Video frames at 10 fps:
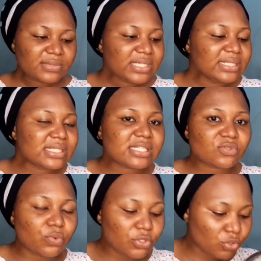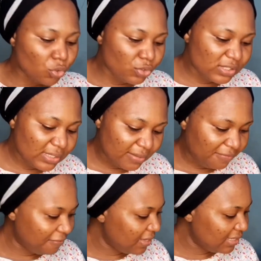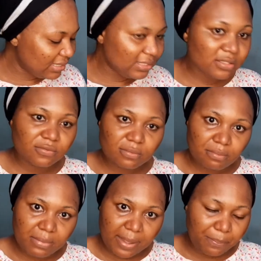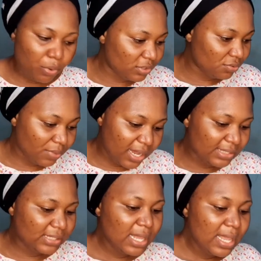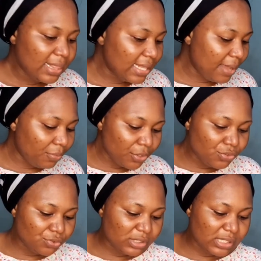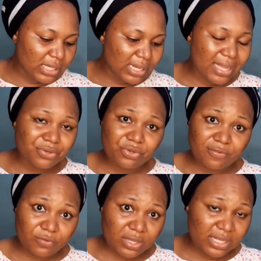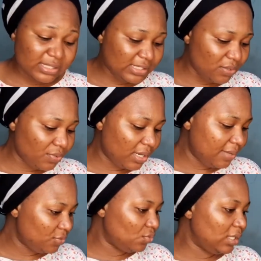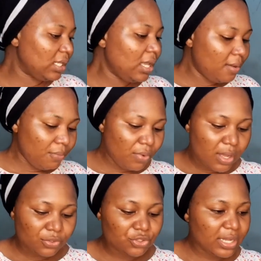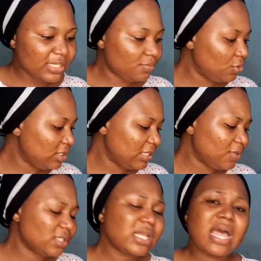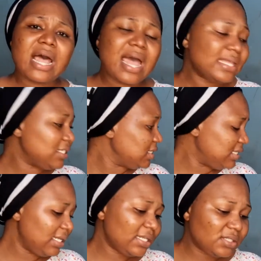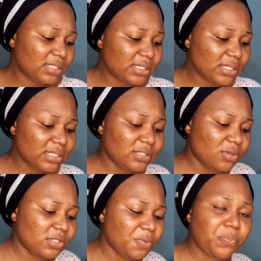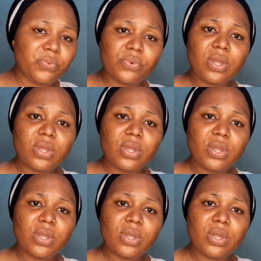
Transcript: this is what goes first. My pot, right? Now I'm going to take, I don't know if you can see what I'm doing, but I will try as much as, because I just needed to do this because people